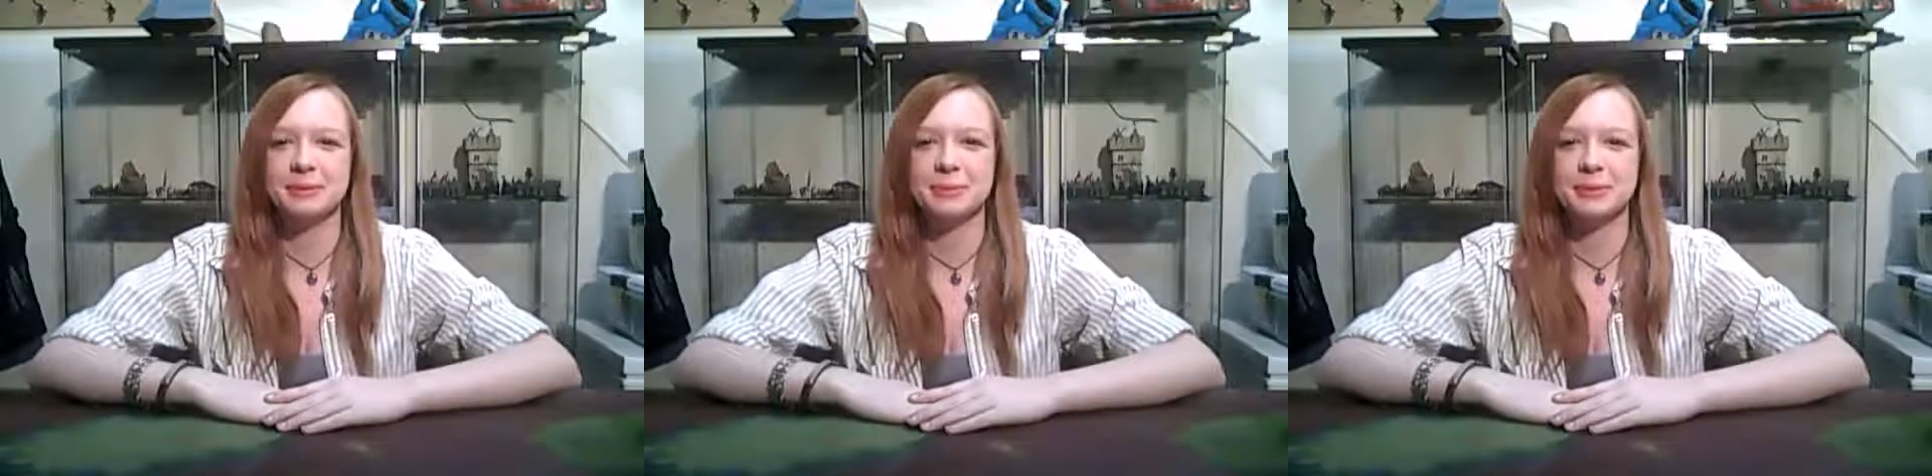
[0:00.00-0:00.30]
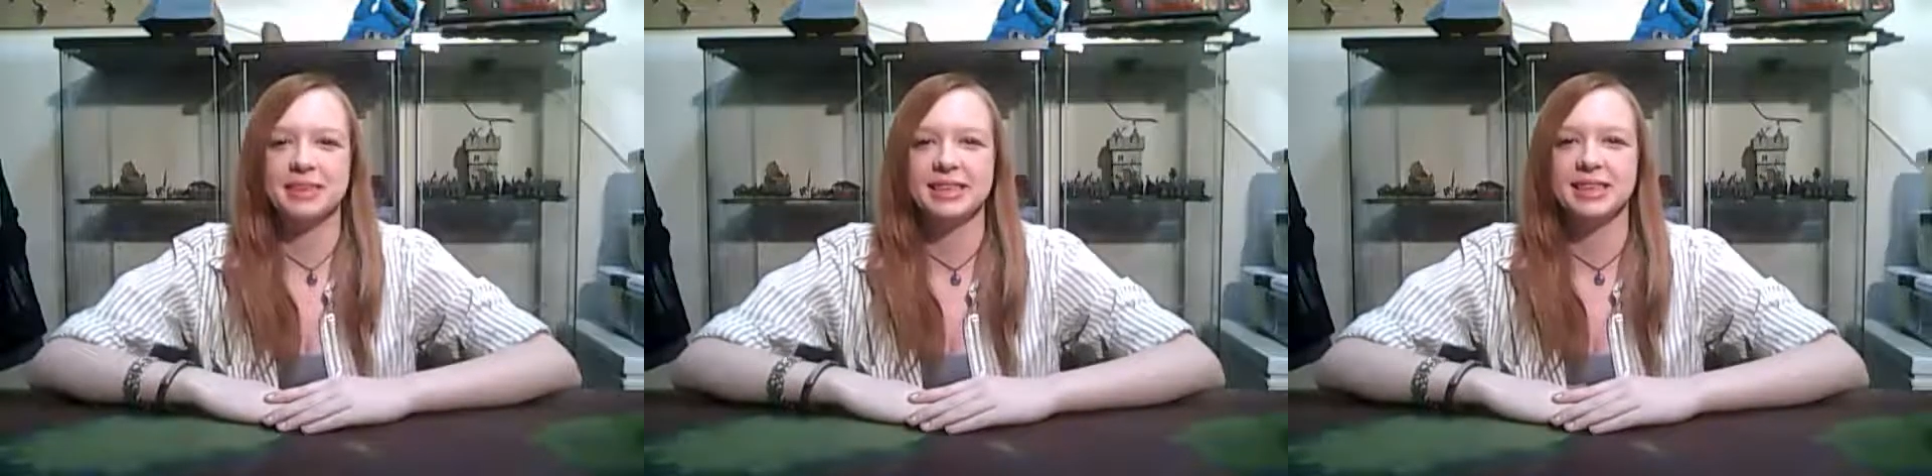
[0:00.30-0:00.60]

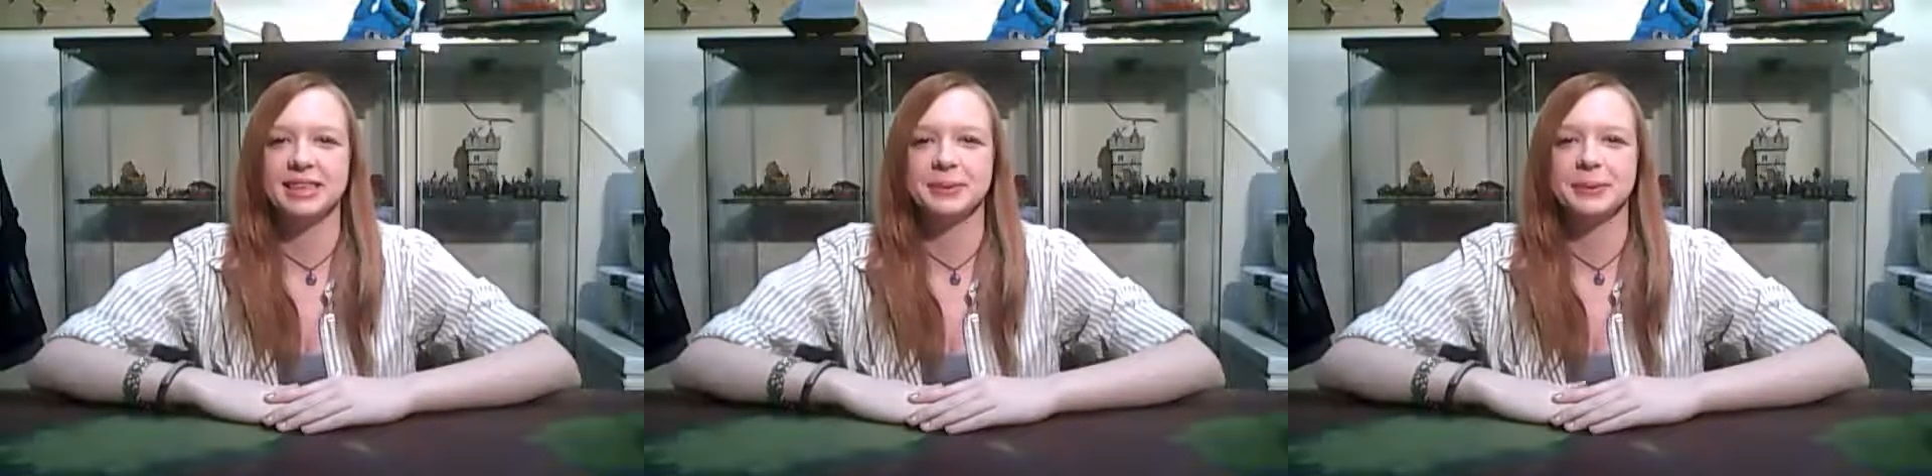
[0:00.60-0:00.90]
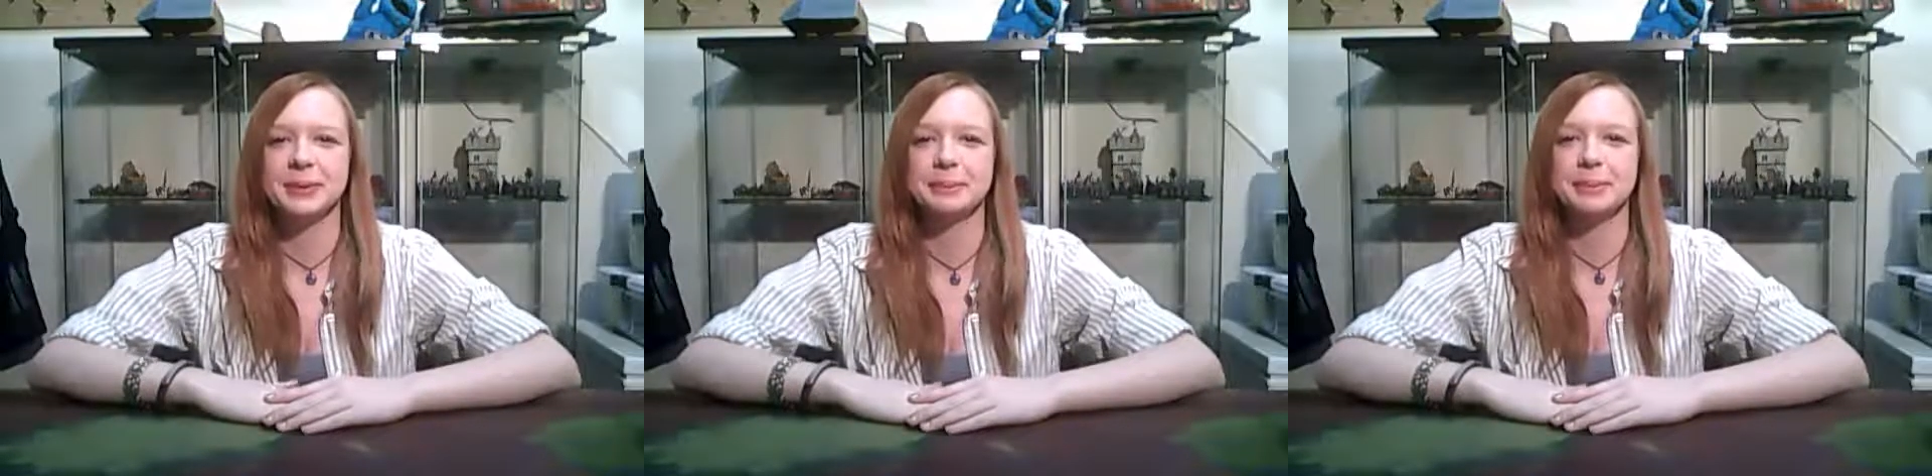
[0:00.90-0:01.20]
point,
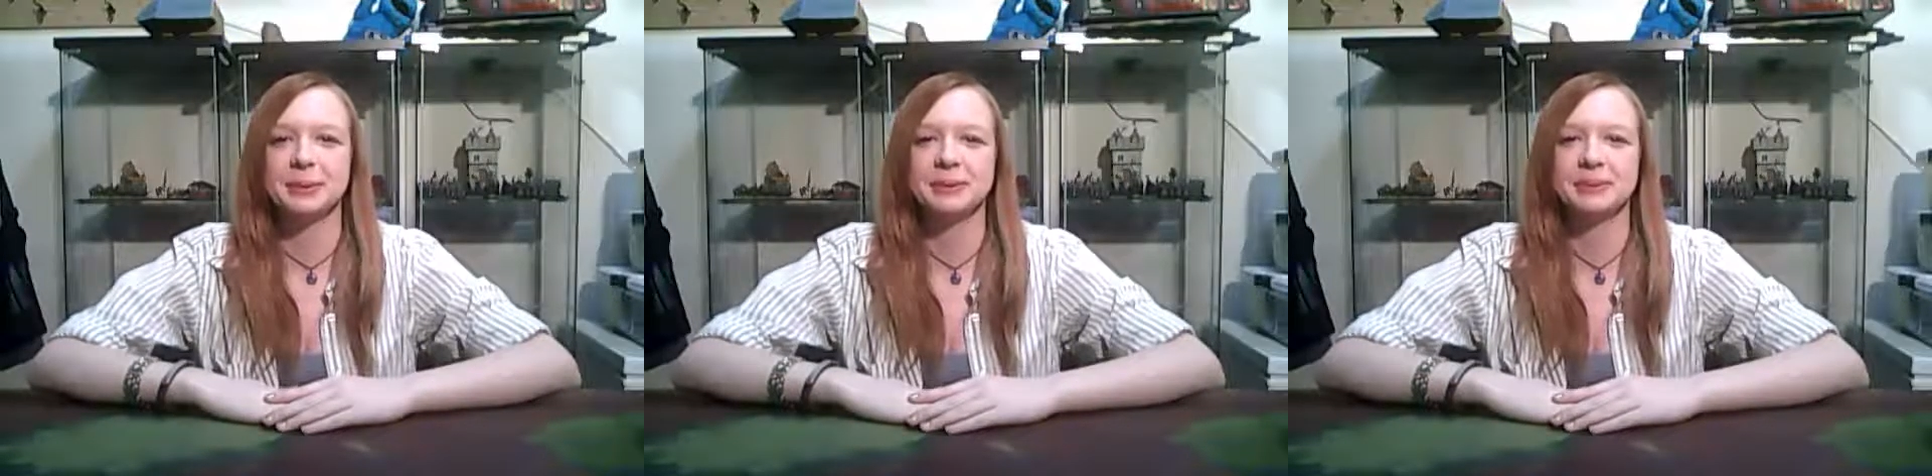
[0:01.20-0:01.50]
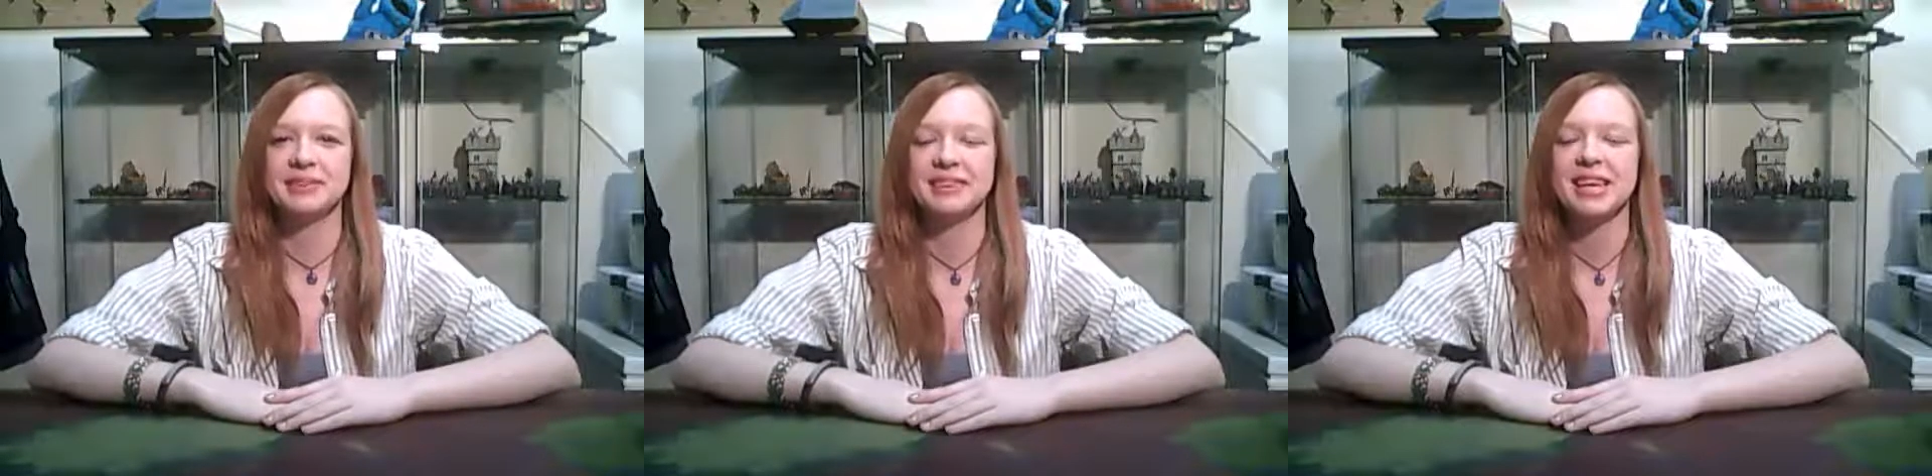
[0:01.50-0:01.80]
including bows,